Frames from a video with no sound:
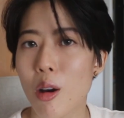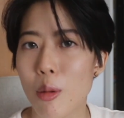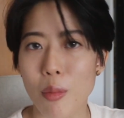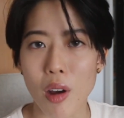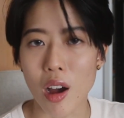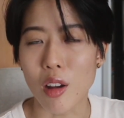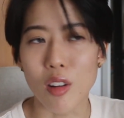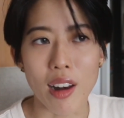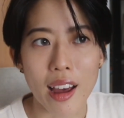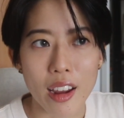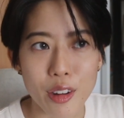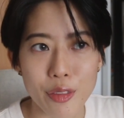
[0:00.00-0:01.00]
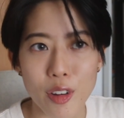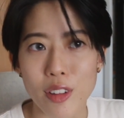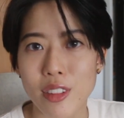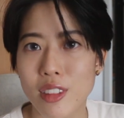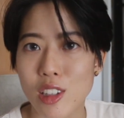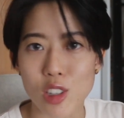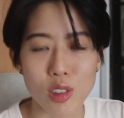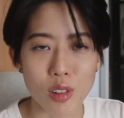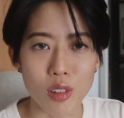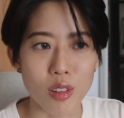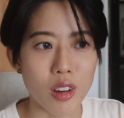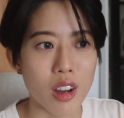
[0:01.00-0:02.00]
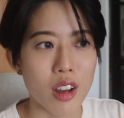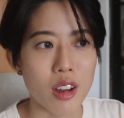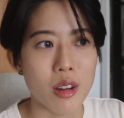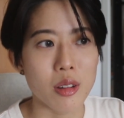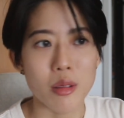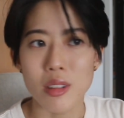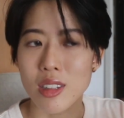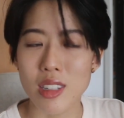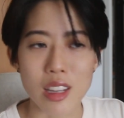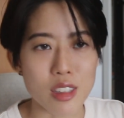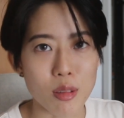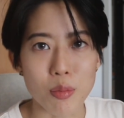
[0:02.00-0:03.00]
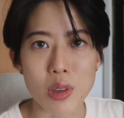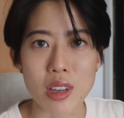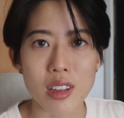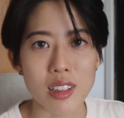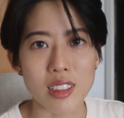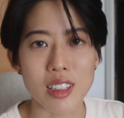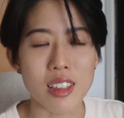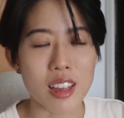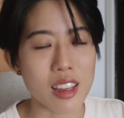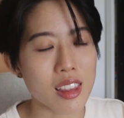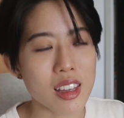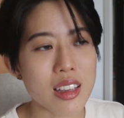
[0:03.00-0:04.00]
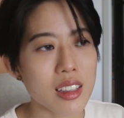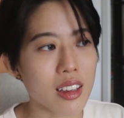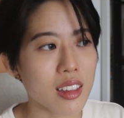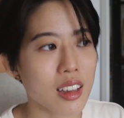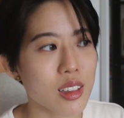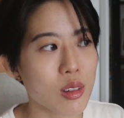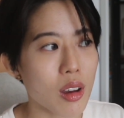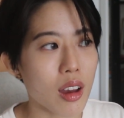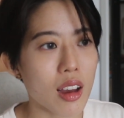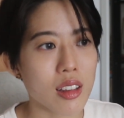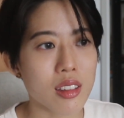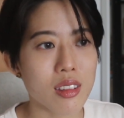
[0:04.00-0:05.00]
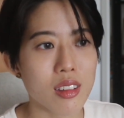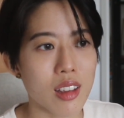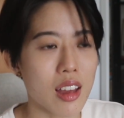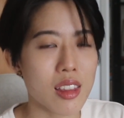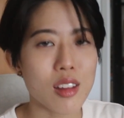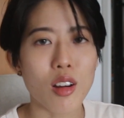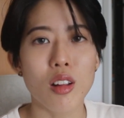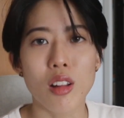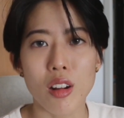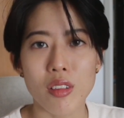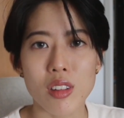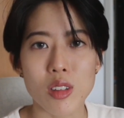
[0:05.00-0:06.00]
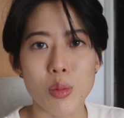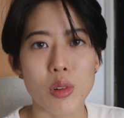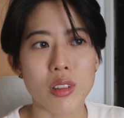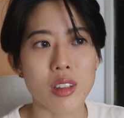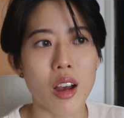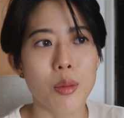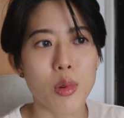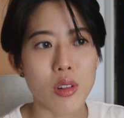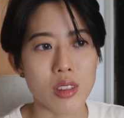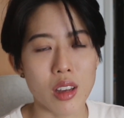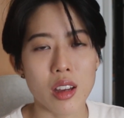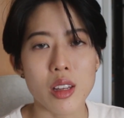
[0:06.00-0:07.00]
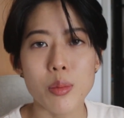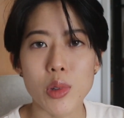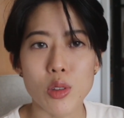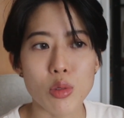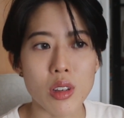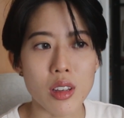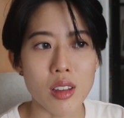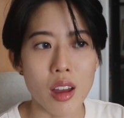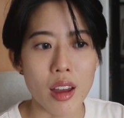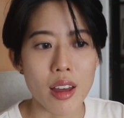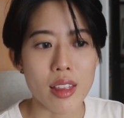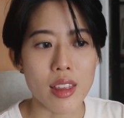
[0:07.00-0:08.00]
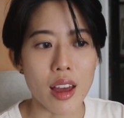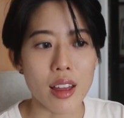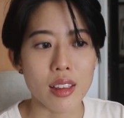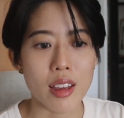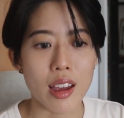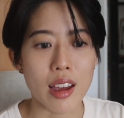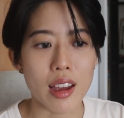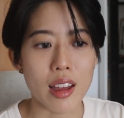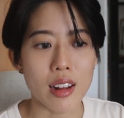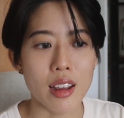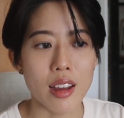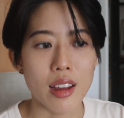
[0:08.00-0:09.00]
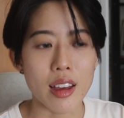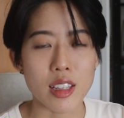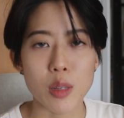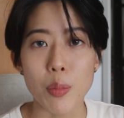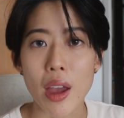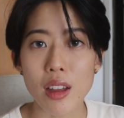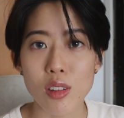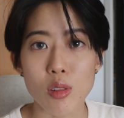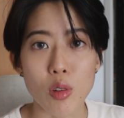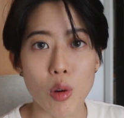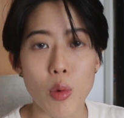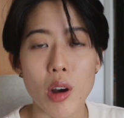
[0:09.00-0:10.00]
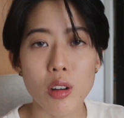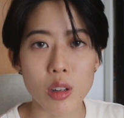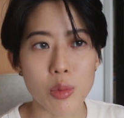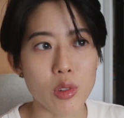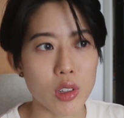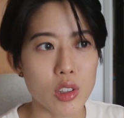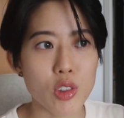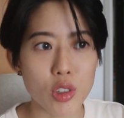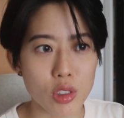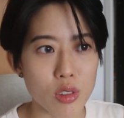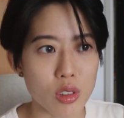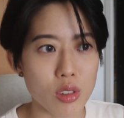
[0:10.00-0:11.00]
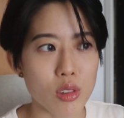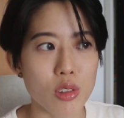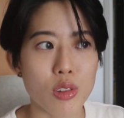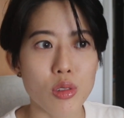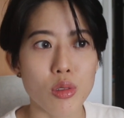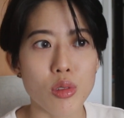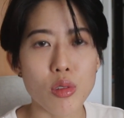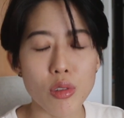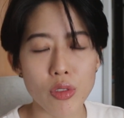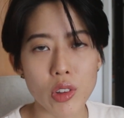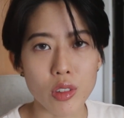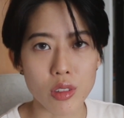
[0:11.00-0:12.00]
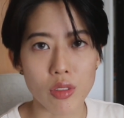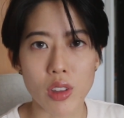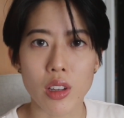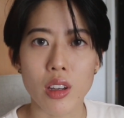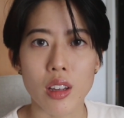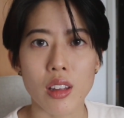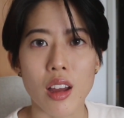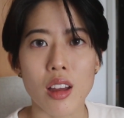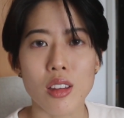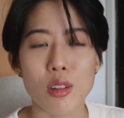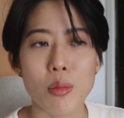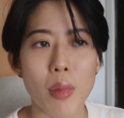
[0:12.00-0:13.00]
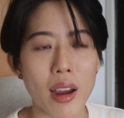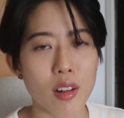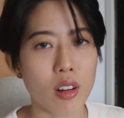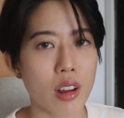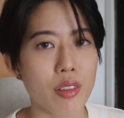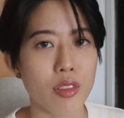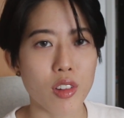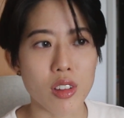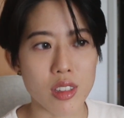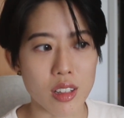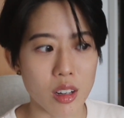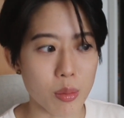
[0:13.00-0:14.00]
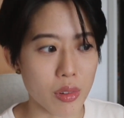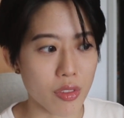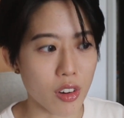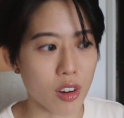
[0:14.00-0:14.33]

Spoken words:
life, on digital sense of beings and things like that. So I think a lot of these books are books that in between that can expand you or welcome you or introduce you to new fields of thinking that you might not have considered before. At